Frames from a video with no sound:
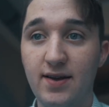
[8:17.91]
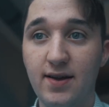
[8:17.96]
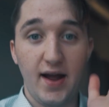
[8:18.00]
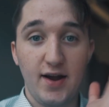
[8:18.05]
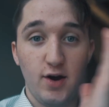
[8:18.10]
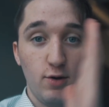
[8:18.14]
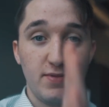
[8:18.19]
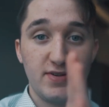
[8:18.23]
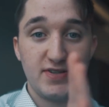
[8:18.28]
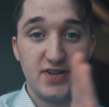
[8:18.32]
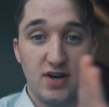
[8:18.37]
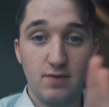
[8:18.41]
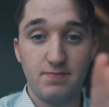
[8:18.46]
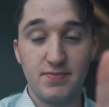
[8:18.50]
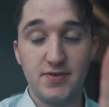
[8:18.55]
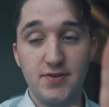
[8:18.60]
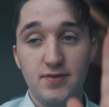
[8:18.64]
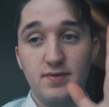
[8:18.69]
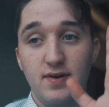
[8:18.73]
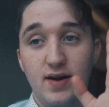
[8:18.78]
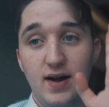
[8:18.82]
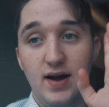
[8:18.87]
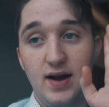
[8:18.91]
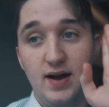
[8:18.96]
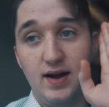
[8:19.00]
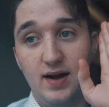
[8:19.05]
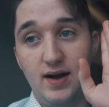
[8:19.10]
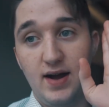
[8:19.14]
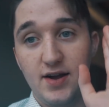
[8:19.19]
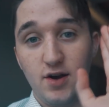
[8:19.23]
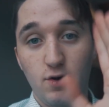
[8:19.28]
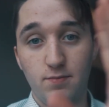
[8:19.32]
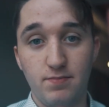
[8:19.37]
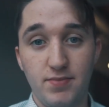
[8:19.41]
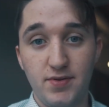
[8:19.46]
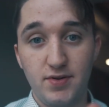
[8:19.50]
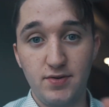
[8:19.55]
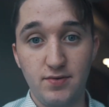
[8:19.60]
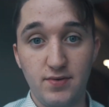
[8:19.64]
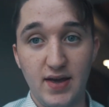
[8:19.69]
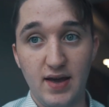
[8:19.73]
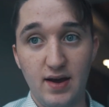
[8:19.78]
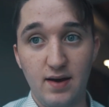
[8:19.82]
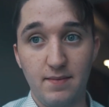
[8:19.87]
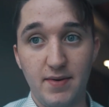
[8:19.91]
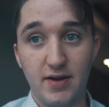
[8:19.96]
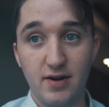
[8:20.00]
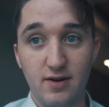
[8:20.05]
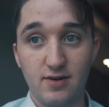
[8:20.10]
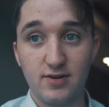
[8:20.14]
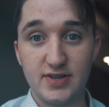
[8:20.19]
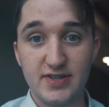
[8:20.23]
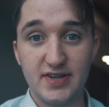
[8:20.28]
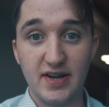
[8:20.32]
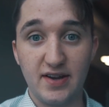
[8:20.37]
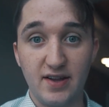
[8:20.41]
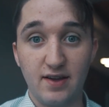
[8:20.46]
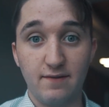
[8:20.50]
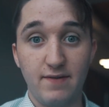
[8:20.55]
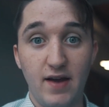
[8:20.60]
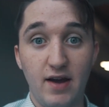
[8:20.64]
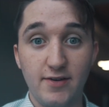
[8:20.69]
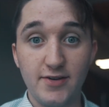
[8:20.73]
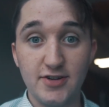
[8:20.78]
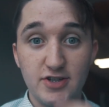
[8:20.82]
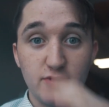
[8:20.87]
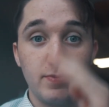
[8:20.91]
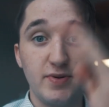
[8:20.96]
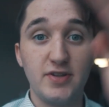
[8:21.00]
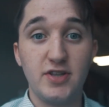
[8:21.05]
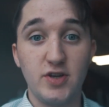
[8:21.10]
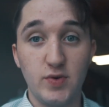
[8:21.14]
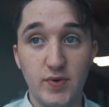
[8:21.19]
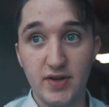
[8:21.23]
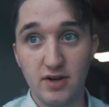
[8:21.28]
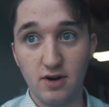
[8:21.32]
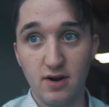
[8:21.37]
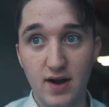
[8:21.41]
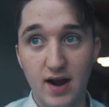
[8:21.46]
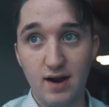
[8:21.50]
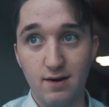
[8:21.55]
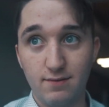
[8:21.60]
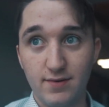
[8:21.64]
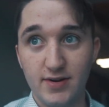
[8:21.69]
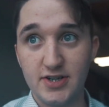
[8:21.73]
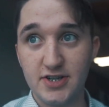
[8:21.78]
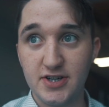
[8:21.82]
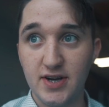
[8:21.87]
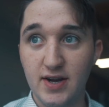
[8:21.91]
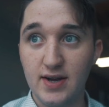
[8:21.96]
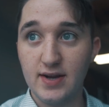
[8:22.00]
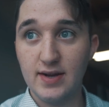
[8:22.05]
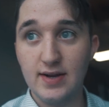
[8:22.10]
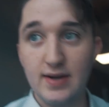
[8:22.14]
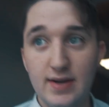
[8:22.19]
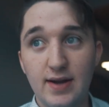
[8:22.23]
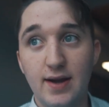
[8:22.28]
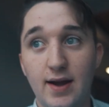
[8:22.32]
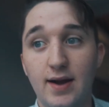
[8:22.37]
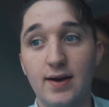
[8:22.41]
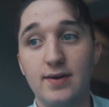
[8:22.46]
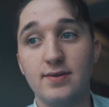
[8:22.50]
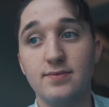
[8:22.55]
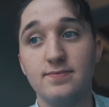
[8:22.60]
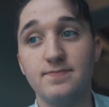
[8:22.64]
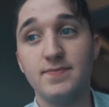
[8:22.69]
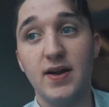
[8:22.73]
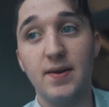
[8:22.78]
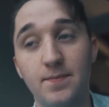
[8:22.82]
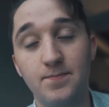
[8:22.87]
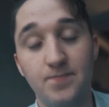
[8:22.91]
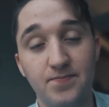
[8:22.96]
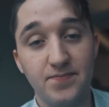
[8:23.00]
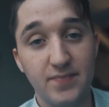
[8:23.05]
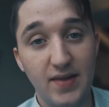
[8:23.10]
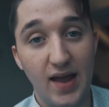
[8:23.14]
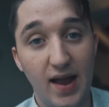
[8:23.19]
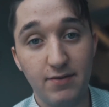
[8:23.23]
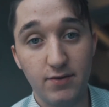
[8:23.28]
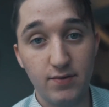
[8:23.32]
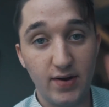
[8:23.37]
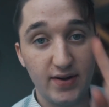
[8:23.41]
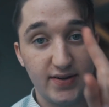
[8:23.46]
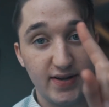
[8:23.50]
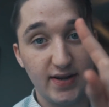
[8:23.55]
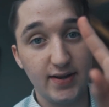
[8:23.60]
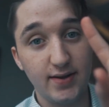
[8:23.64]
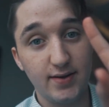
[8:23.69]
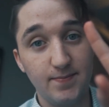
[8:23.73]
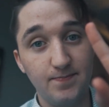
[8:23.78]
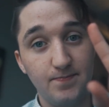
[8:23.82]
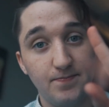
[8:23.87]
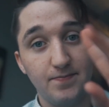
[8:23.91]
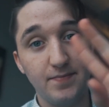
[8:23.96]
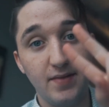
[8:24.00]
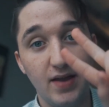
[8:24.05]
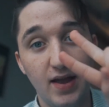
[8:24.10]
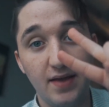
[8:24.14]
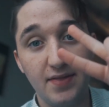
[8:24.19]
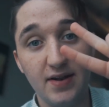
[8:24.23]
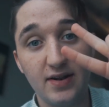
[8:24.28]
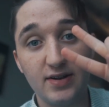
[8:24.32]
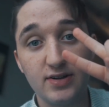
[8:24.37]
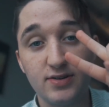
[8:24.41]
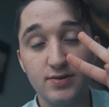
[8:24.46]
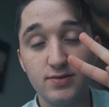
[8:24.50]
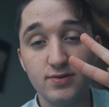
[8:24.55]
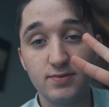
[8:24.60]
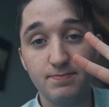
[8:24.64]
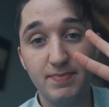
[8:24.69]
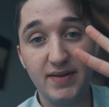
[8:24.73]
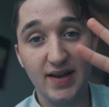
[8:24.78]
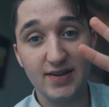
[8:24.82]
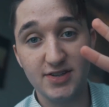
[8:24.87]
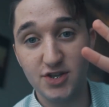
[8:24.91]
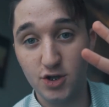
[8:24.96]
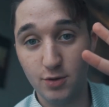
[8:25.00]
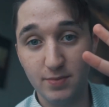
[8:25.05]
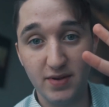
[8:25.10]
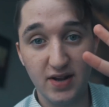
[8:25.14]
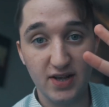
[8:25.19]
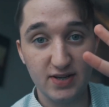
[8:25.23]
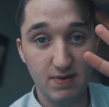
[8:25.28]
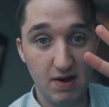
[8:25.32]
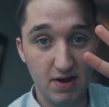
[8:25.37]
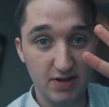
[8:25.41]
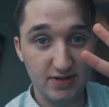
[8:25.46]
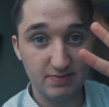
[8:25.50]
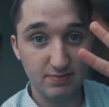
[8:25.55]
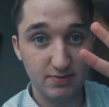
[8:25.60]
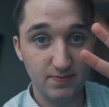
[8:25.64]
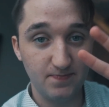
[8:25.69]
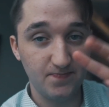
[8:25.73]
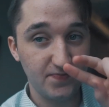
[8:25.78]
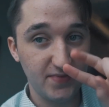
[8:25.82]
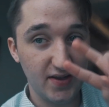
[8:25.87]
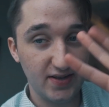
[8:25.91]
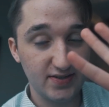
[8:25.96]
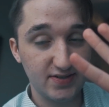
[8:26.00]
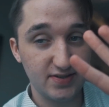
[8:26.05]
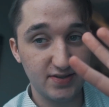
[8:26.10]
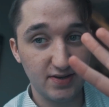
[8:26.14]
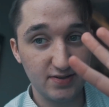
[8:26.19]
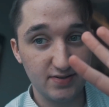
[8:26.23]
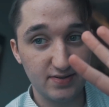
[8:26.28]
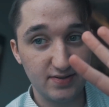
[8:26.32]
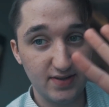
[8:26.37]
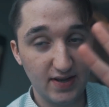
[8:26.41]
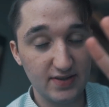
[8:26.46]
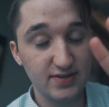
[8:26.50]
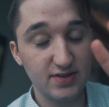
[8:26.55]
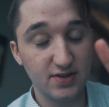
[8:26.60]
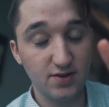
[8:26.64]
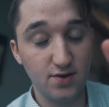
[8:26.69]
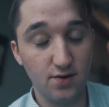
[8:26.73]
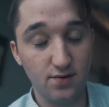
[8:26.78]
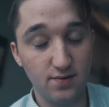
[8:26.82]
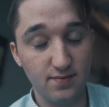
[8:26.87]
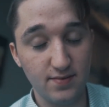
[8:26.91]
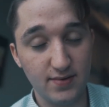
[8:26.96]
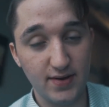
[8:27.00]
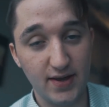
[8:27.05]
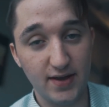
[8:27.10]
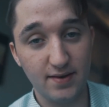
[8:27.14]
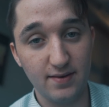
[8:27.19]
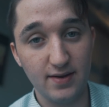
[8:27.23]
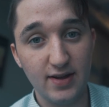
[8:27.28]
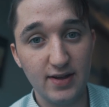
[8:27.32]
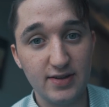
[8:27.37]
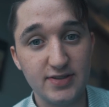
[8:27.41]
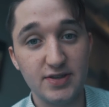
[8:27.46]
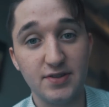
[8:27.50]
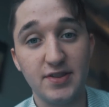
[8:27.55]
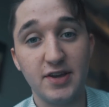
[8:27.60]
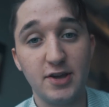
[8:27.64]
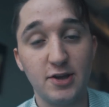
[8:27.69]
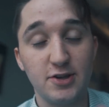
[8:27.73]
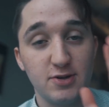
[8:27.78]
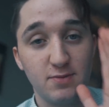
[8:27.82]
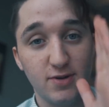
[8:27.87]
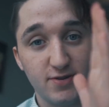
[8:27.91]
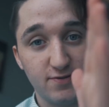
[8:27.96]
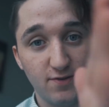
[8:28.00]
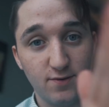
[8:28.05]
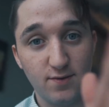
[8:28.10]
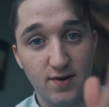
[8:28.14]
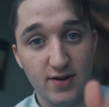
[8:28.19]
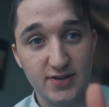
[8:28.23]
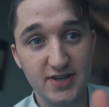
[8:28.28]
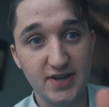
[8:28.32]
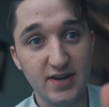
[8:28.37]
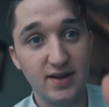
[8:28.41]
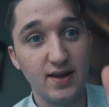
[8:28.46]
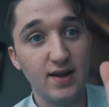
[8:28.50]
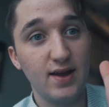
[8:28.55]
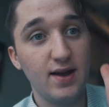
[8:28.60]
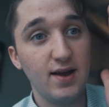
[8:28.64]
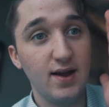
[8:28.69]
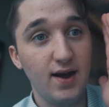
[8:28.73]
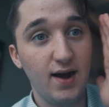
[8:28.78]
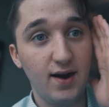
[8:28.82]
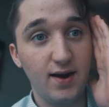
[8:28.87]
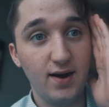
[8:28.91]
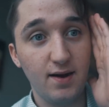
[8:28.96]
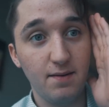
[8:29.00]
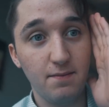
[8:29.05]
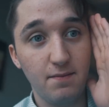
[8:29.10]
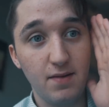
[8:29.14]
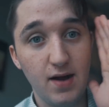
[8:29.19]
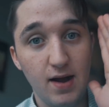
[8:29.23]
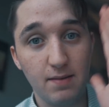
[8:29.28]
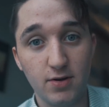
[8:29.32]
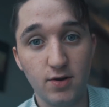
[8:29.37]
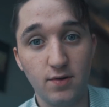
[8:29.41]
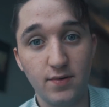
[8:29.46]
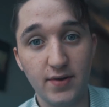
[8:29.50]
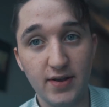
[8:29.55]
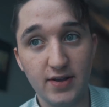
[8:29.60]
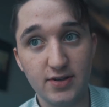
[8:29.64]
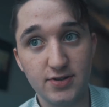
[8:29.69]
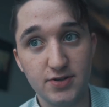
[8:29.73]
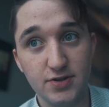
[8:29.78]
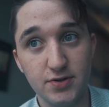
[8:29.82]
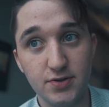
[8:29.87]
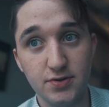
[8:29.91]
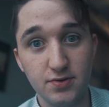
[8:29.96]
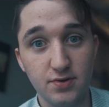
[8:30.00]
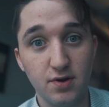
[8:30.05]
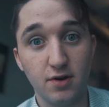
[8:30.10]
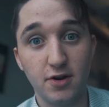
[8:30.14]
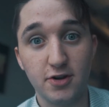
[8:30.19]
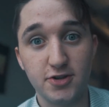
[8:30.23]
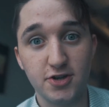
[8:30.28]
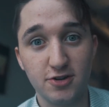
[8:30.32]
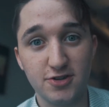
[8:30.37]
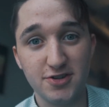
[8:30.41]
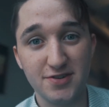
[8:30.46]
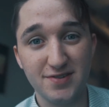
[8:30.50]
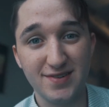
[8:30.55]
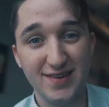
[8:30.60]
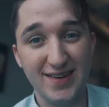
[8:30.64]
I hope this helped you. I hope you get a better understanding of how you should be doing your outreach, have the right data, and then be as human as possible. That's the goal, okay? So thank you so much for watching. I'm going to go to church.